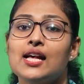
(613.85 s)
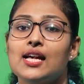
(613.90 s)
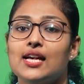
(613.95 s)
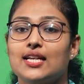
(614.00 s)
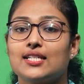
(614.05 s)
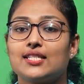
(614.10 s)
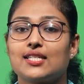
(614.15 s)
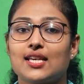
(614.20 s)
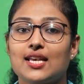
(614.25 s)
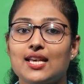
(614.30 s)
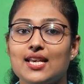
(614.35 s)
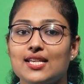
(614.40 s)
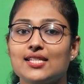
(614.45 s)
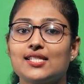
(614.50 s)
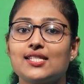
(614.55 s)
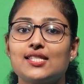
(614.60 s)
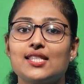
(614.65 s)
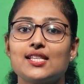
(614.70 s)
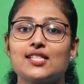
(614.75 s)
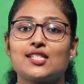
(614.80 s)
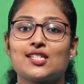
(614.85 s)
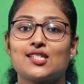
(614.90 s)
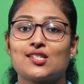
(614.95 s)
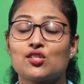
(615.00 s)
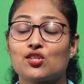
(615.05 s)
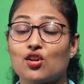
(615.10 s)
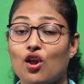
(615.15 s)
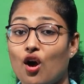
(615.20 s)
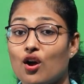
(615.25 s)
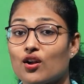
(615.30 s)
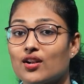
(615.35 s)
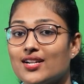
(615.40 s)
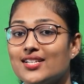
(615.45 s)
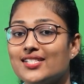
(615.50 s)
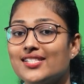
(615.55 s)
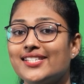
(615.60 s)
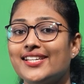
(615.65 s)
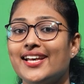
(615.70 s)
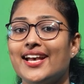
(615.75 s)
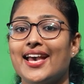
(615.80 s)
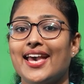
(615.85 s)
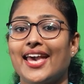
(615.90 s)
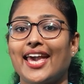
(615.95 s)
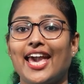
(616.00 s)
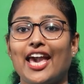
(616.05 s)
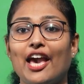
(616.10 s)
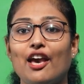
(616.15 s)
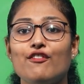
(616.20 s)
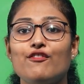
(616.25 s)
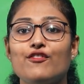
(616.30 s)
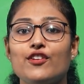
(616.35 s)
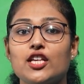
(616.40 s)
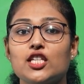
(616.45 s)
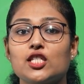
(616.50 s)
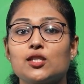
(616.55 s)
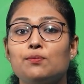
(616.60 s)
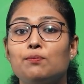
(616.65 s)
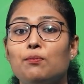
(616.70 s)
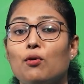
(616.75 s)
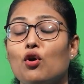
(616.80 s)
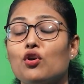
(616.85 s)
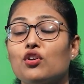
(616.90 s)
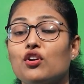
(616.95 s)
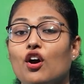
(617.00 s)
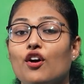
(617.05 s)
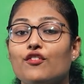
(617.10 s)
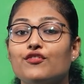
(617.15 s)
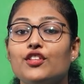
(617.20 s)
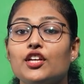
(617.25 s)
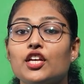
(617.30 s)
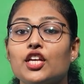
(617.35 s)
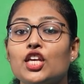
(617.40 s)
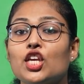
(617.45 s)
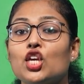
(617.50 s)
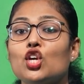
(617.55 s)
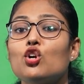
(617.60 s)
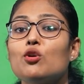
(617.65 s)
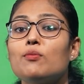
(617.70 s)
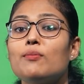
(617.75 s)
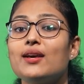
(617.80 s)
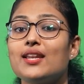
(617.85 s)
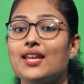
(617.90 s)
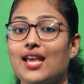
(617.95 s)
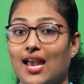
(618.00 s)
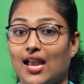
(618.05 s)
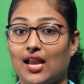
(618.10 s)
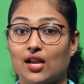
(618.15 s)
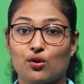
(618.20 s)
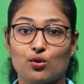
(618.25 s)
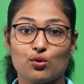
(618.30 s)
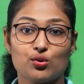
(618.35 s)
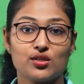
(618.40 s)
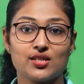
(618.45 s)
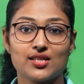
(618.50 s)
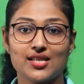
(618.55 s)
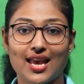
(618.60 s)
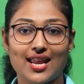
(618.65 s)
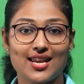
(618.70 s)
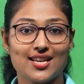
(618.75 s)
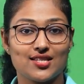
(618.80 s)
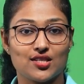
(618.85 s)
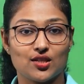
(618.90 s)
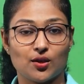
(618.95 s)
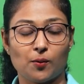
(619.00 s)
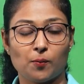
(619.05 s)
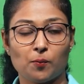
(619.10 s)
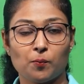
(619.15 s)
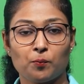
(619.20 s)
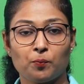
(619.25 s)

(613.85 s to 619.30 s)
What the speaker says: It is the strongest, heaviest bone of the human endoskeleton.